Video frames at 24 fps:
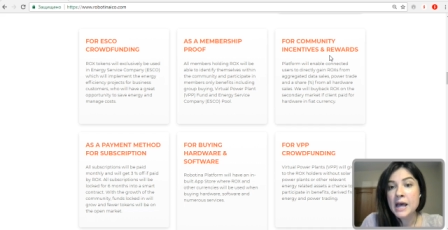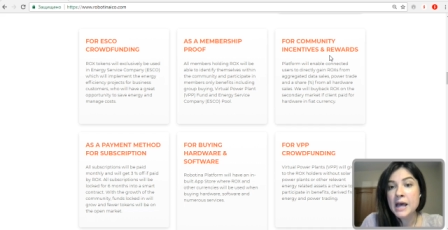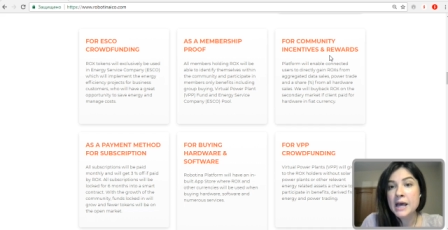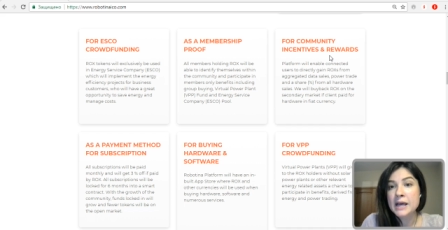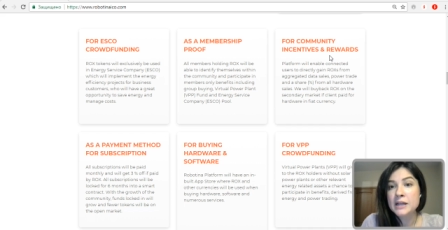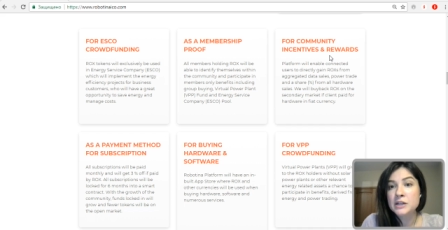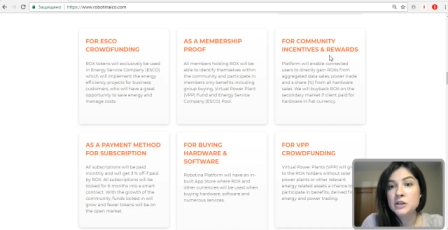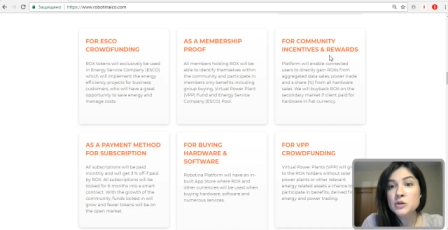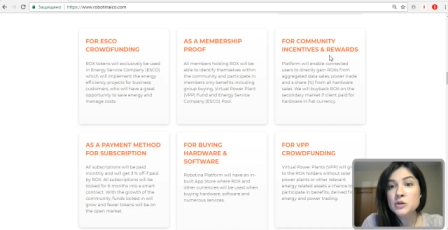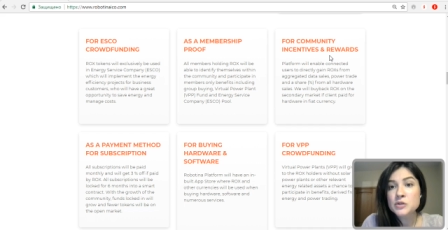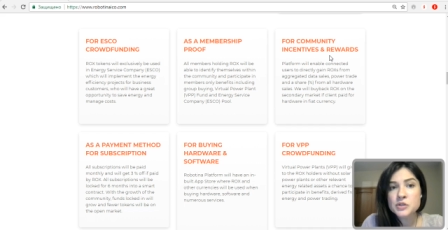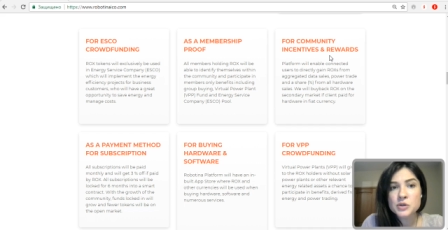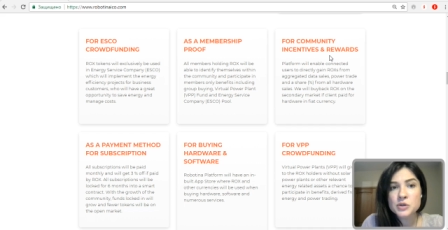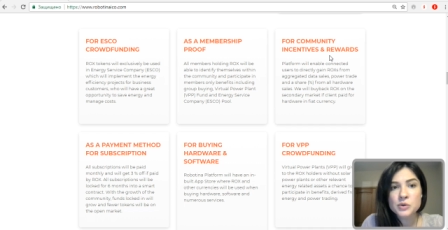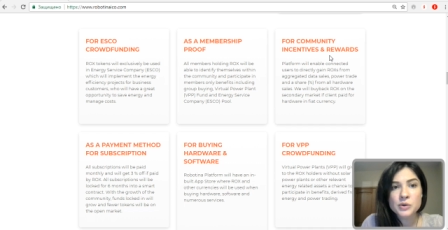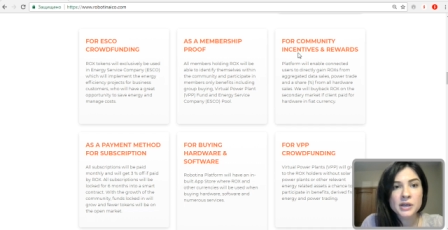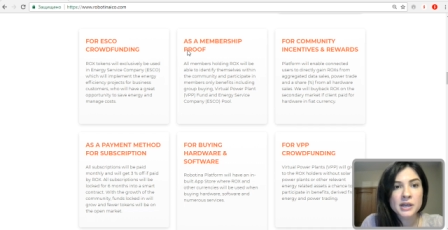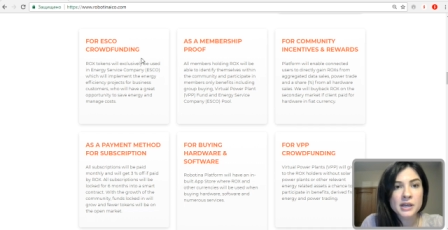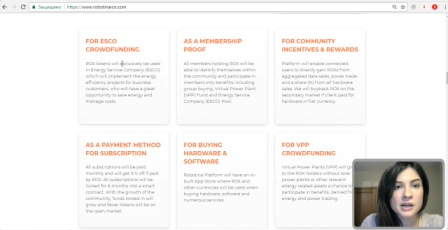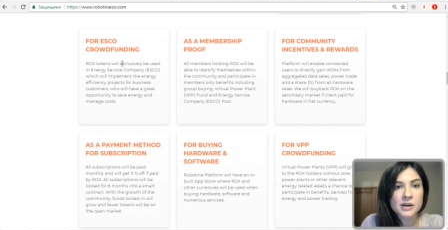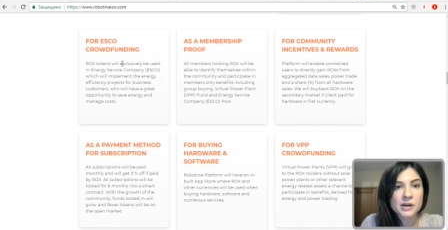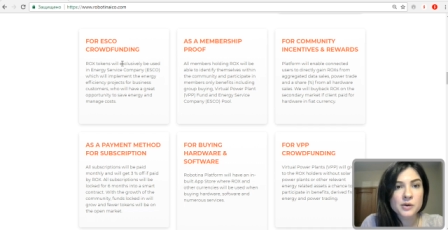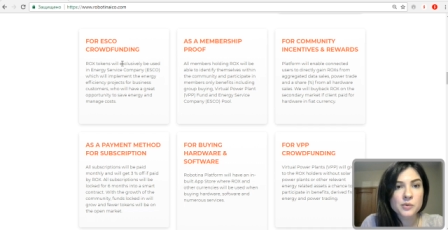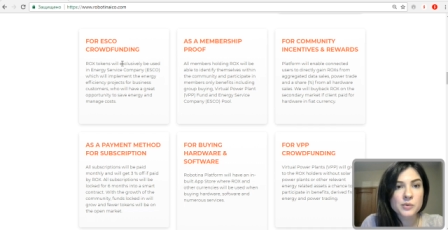And also
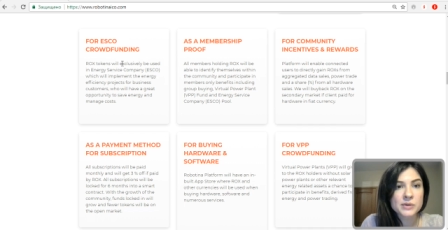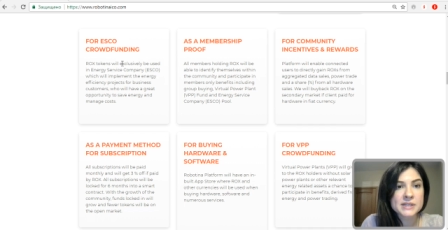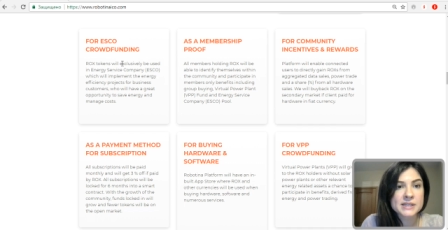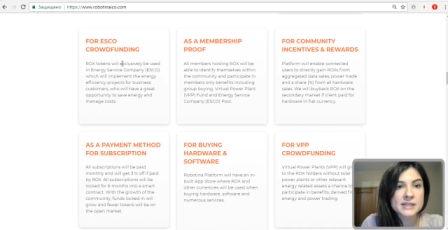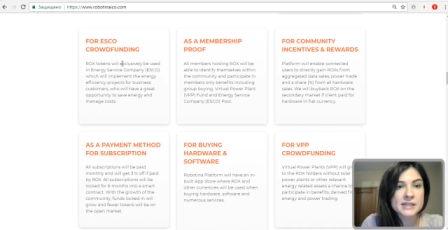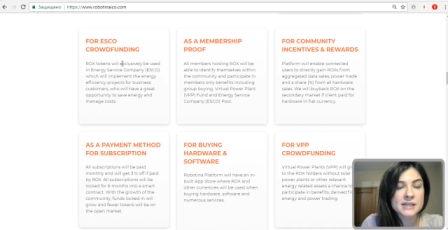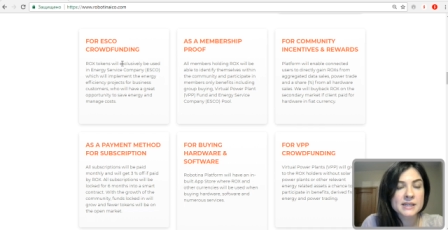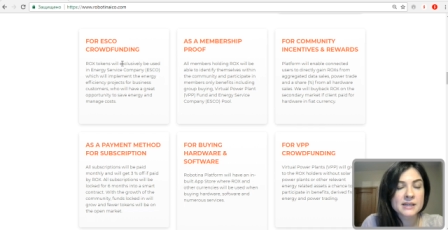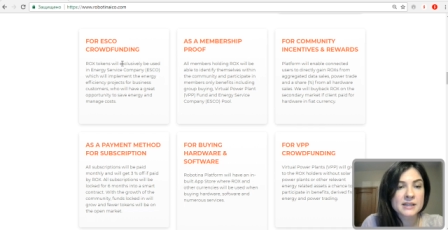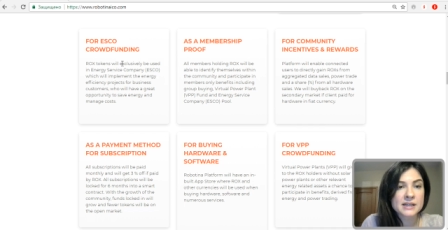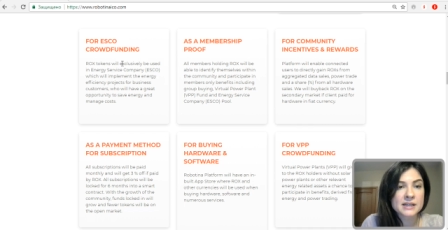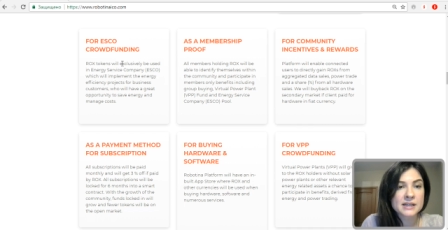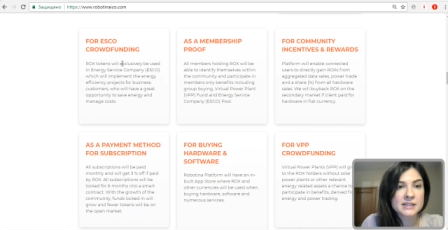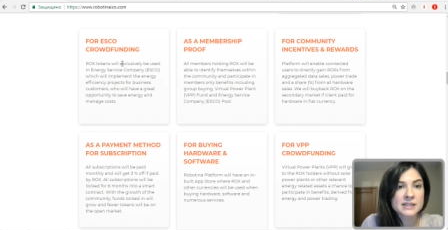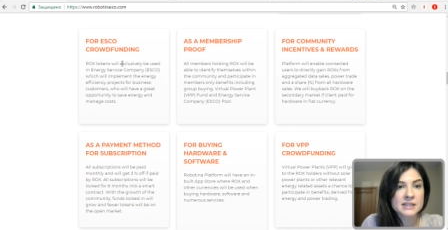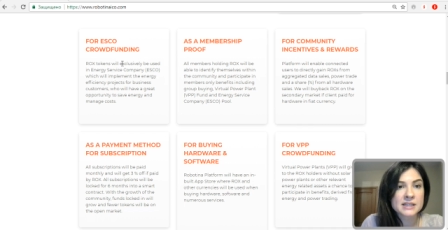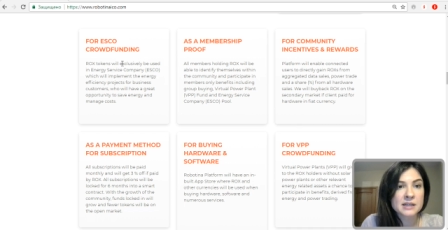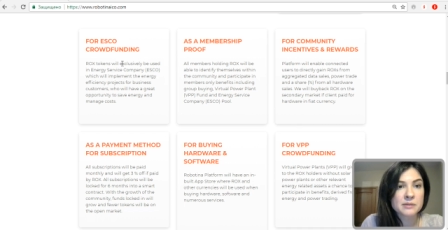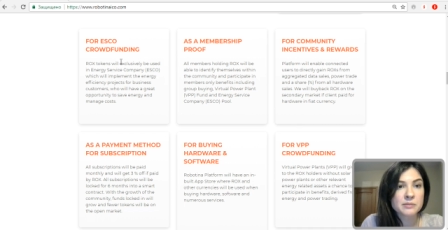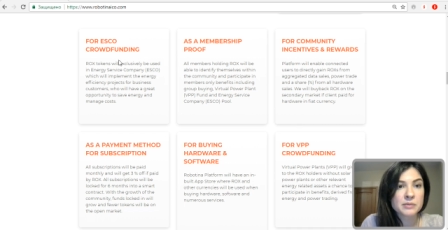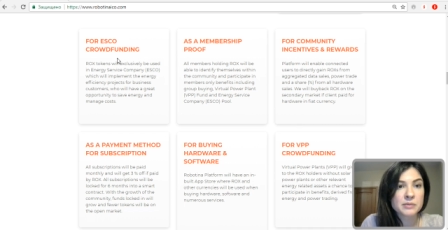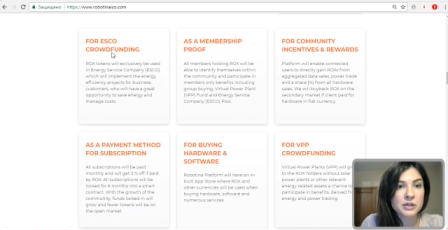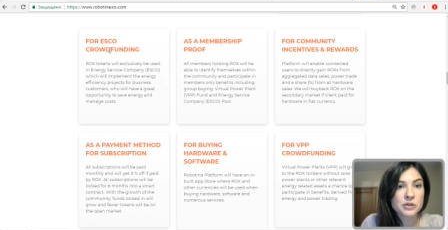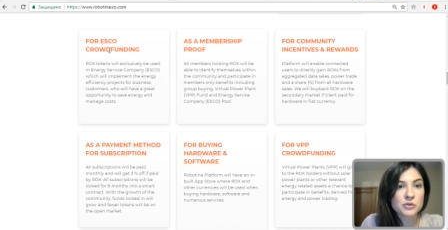here we see that it
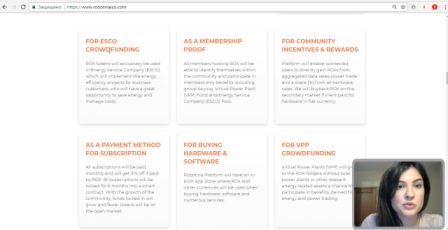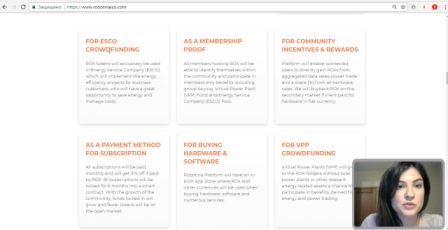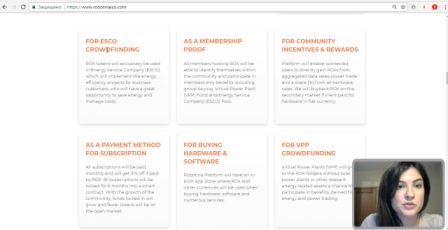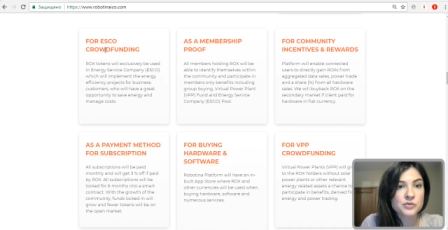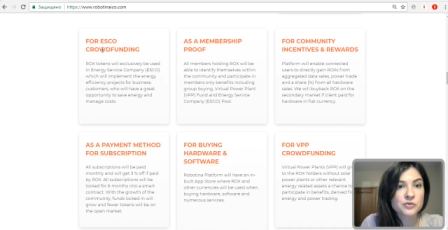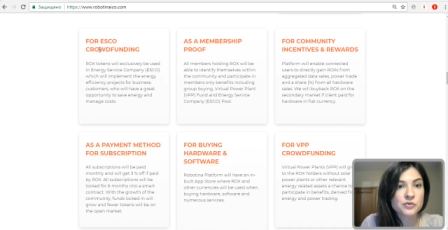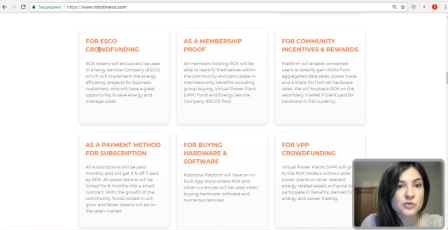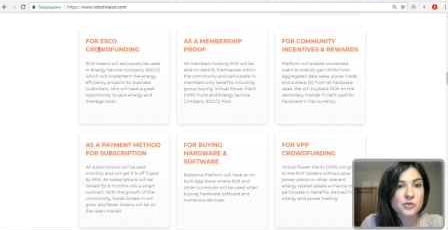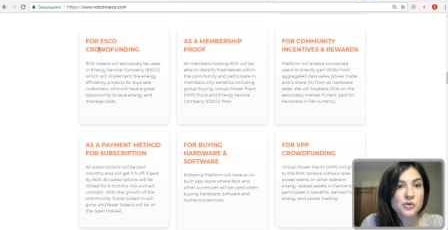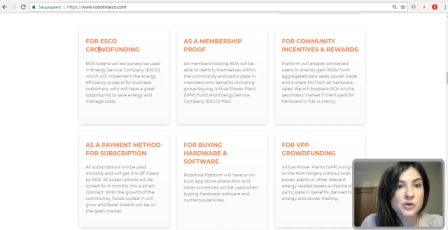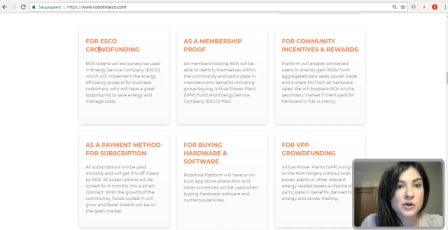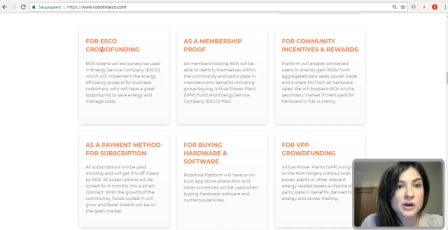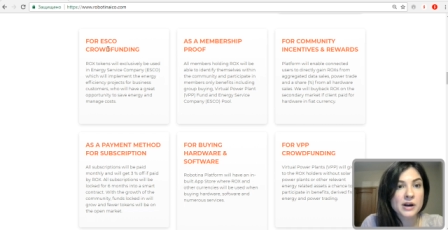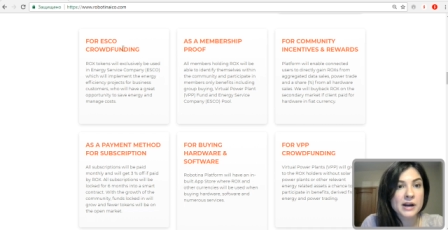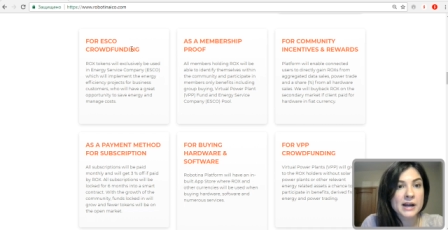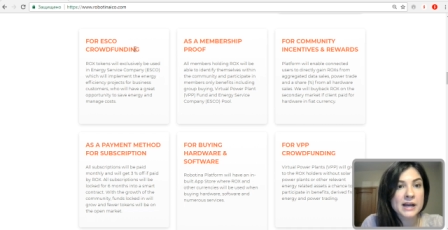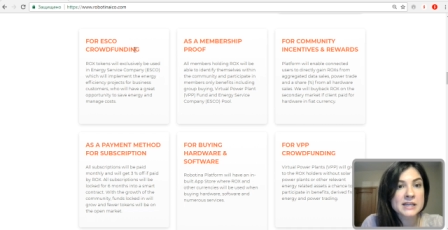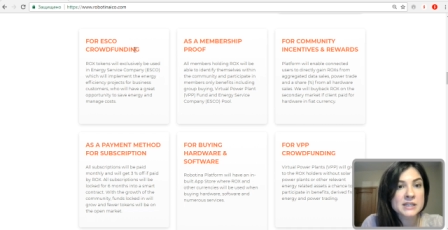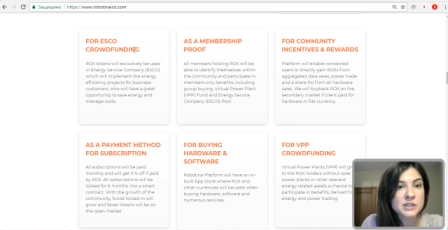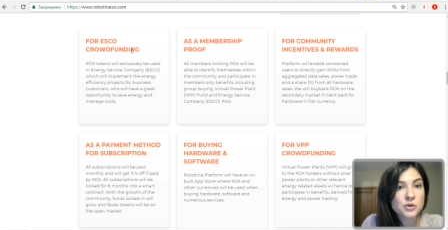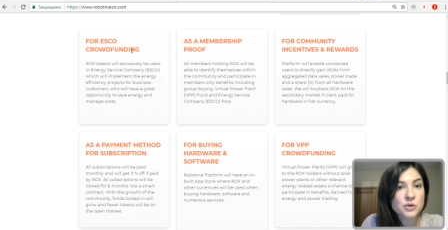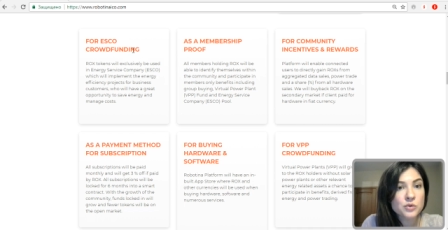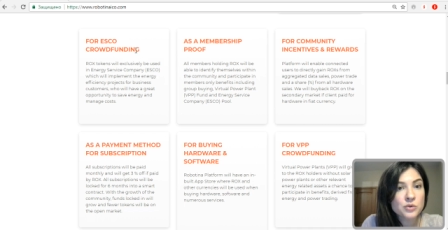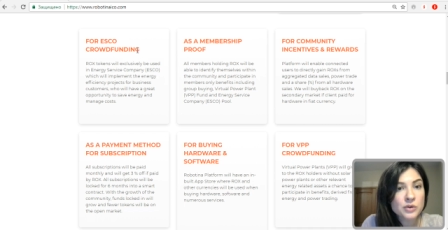can be used for
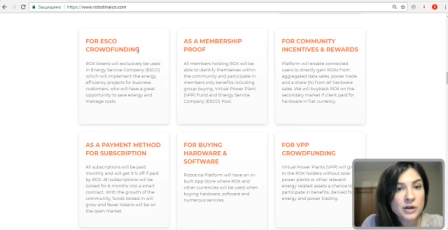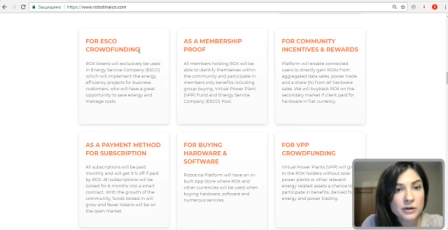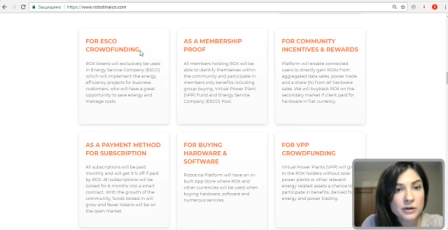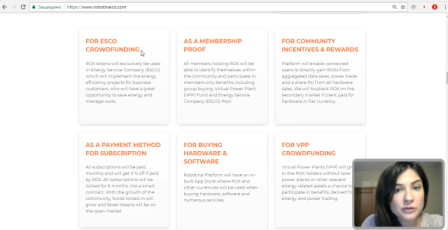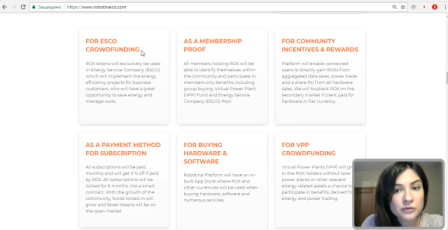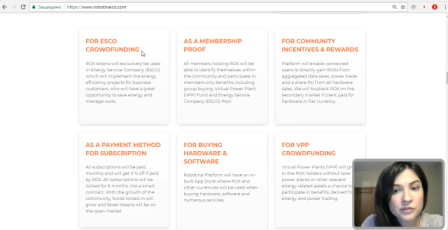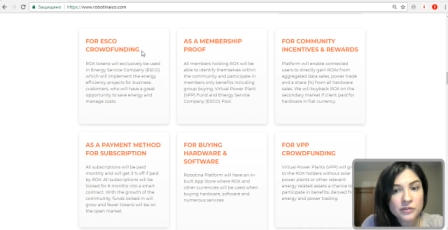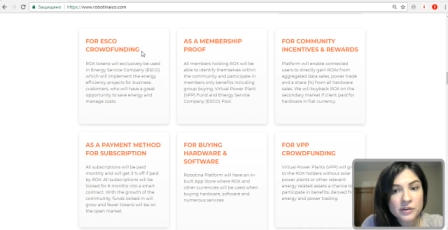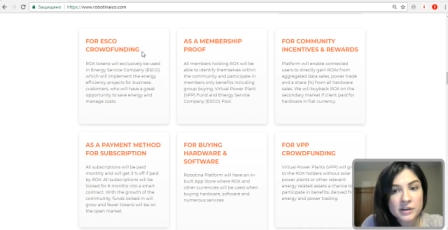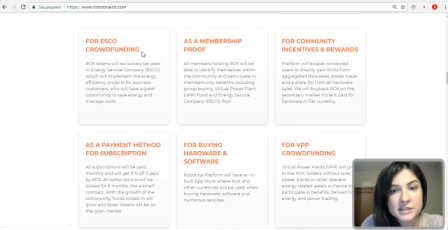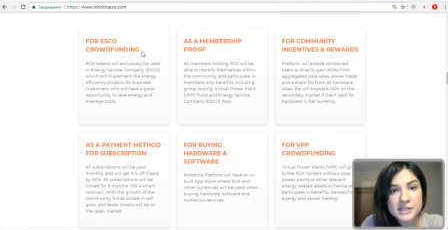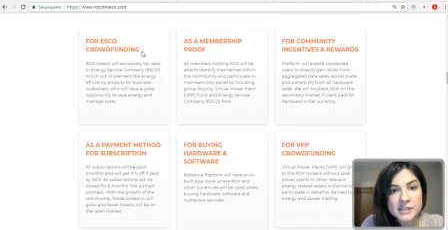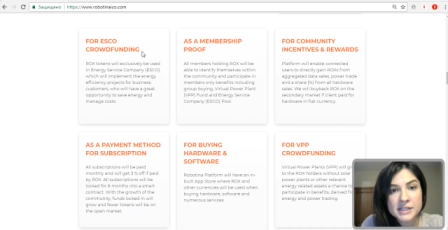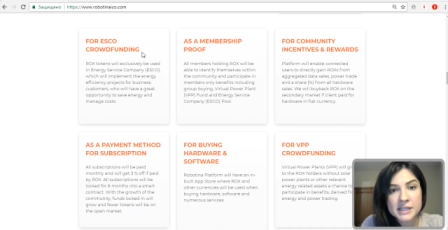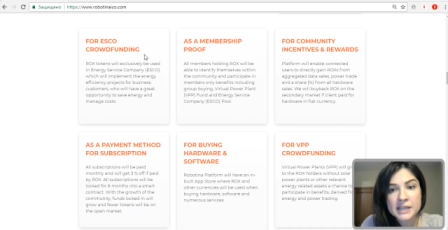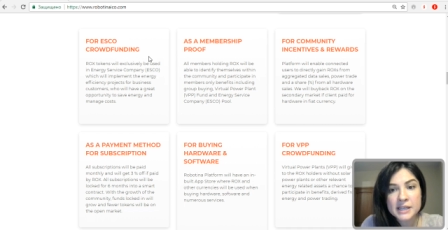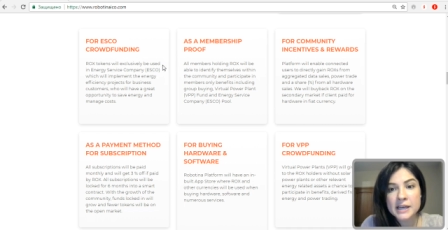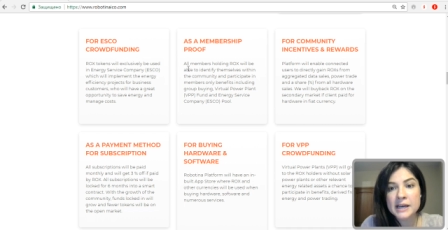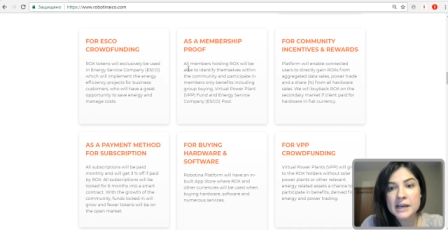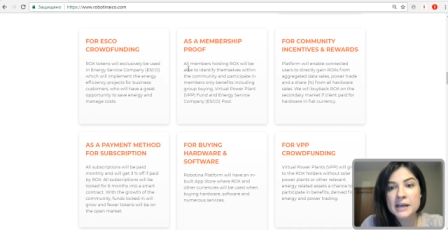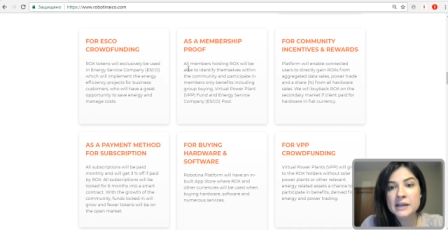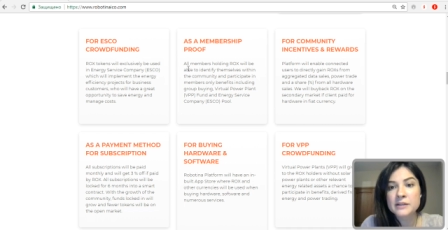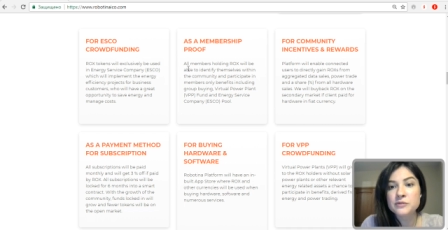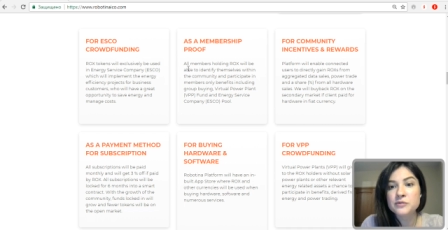ESCO
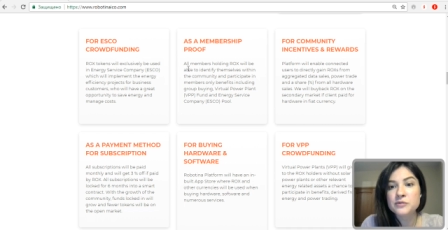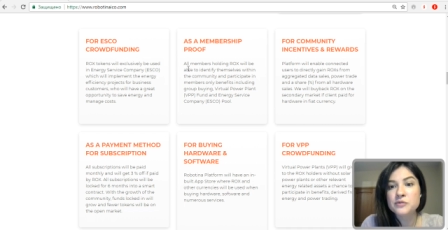crowdfunding and